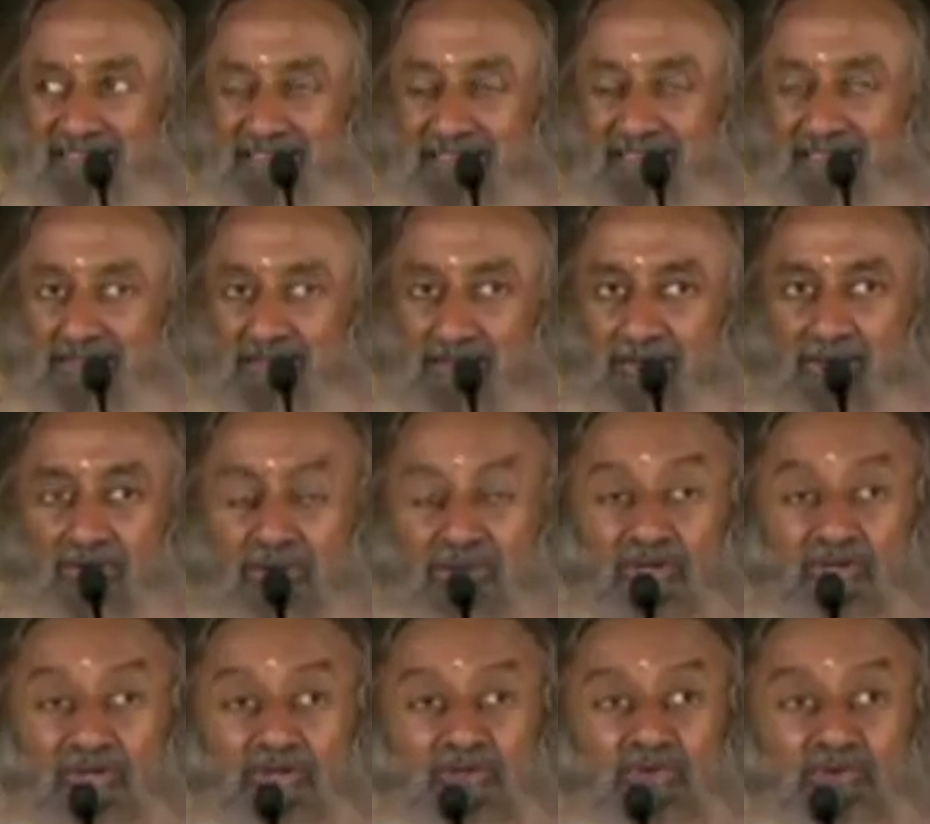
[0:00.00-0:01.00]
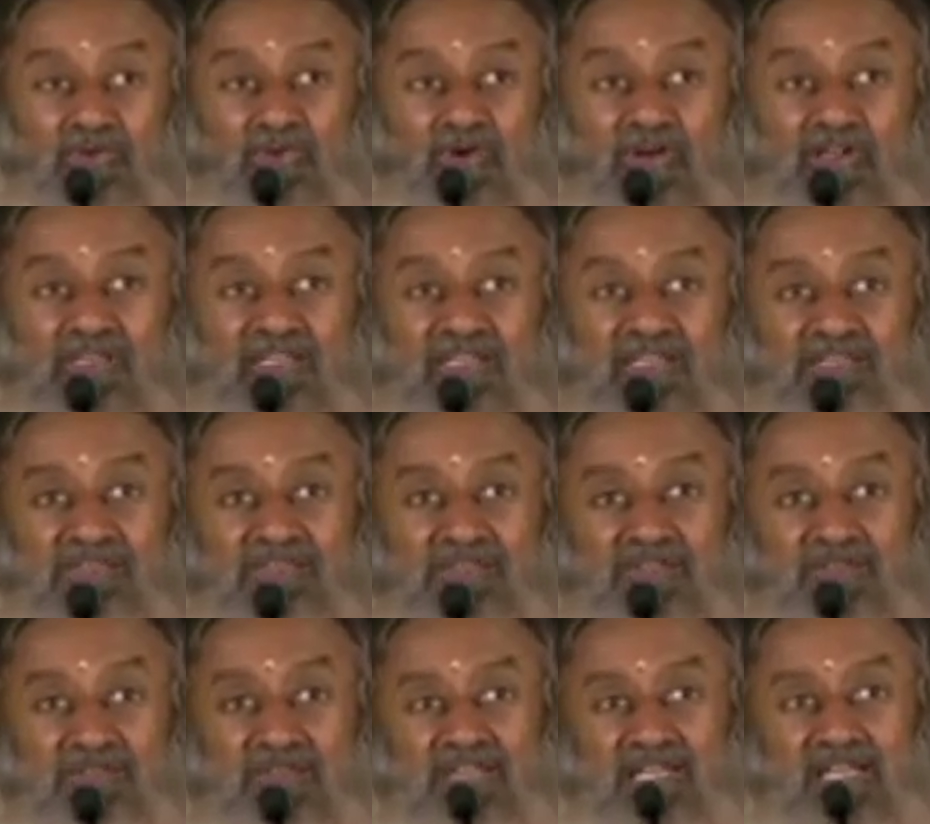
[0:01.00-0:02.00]
No. You want
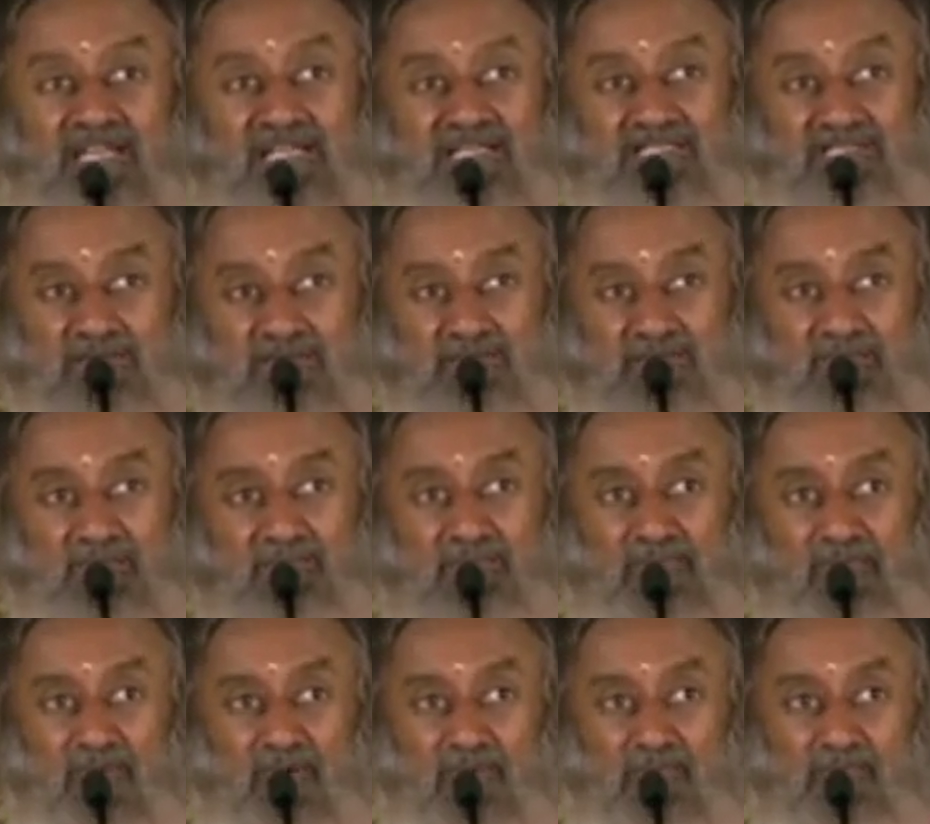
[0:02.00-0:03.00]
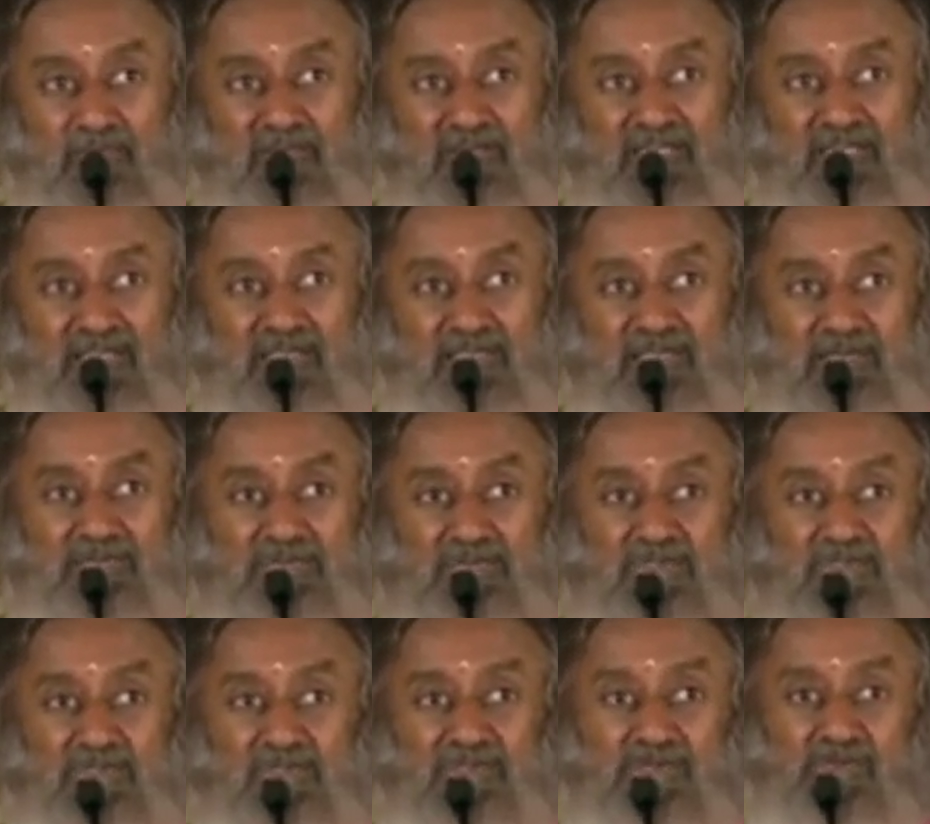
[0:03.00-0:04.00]
everyone else to be prompt when it comes
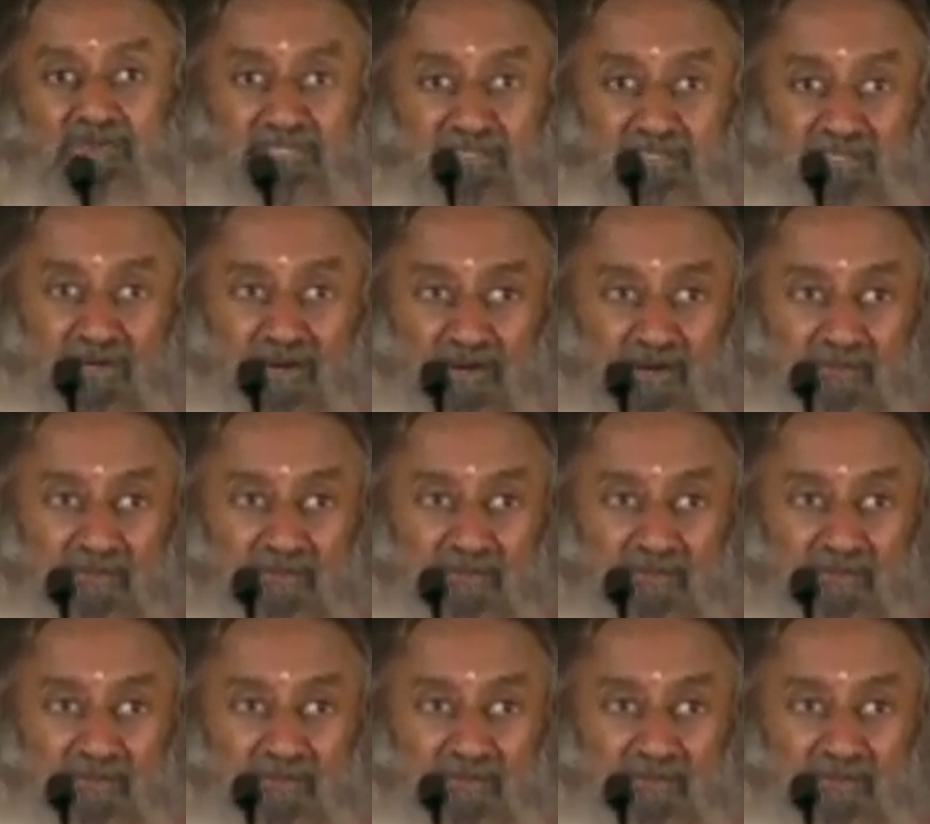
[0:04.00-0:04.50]
to your job.